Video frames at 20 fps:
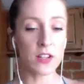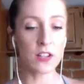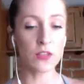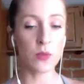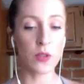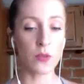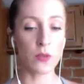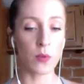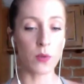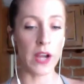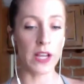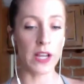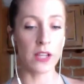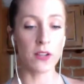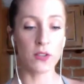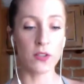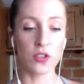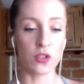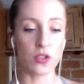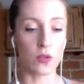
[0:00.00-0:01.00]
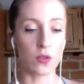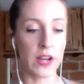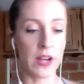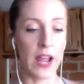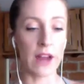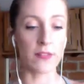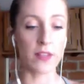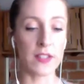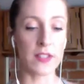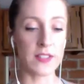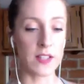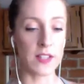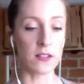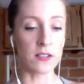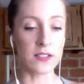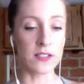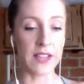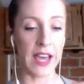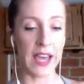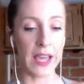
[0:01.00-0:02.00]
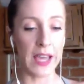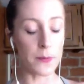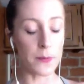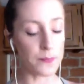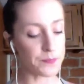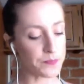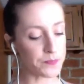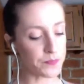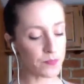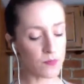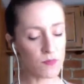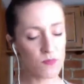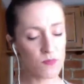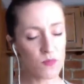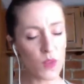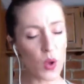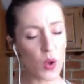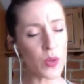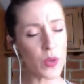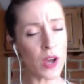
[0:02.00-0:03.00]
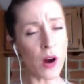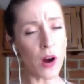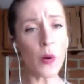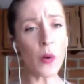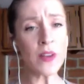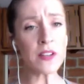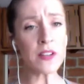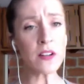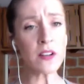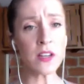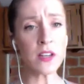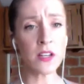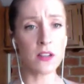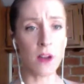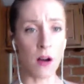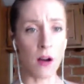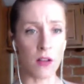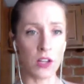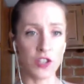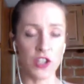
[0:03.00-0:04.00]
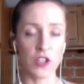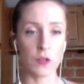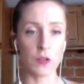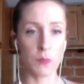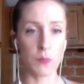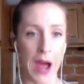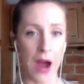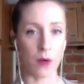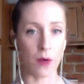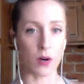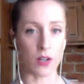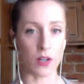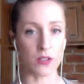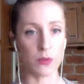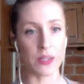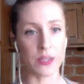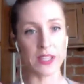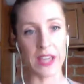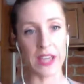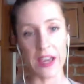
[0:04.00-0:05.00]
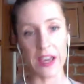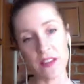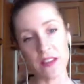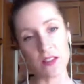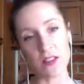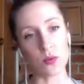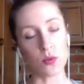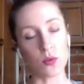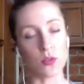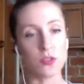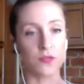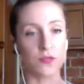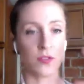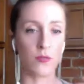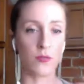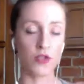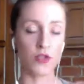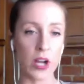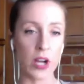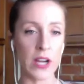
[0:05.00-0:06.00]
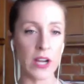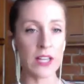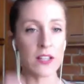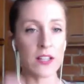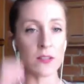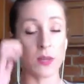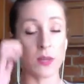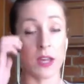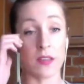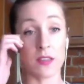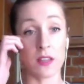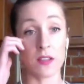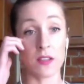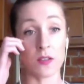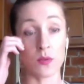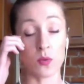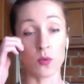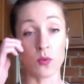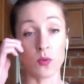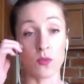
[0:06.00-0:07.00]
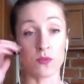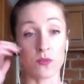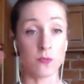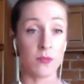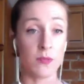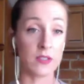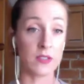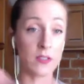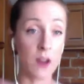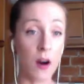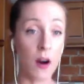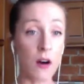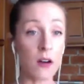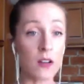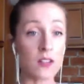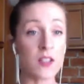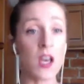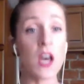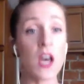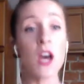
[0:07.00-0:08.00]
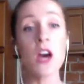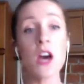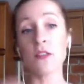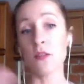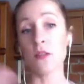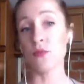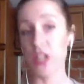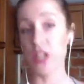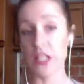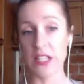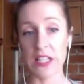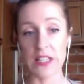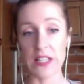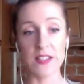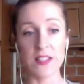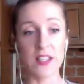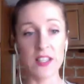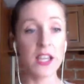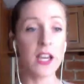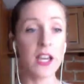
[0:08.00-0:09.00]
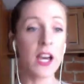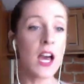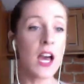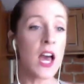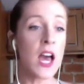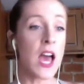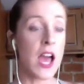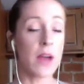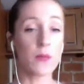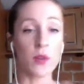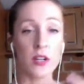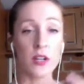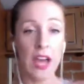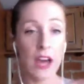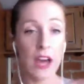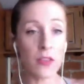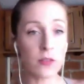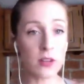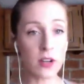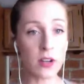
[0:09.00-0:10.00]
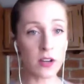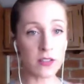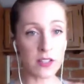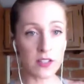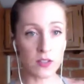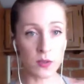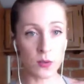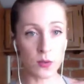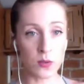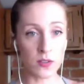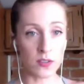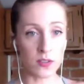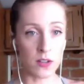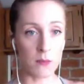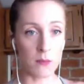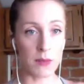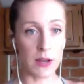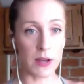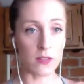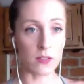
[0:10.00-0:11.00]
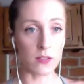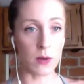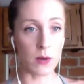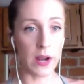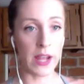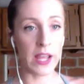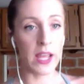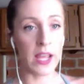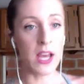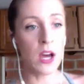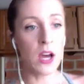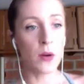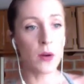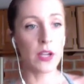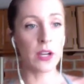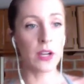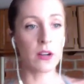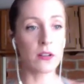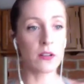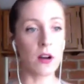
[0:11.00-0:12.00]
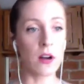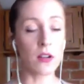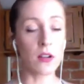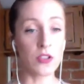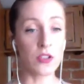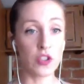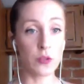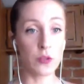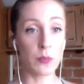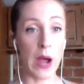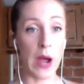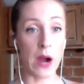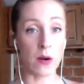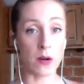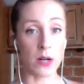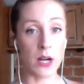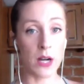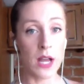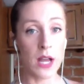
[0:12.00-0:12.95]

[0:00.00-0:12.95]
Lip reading: with writing a new story every single day. We always hear that knowledge is power. So we get these tools from trainings, we get these tools from these calls, from GTC, and we're gathering all these tools in our belts, right? We hear knowledge is power,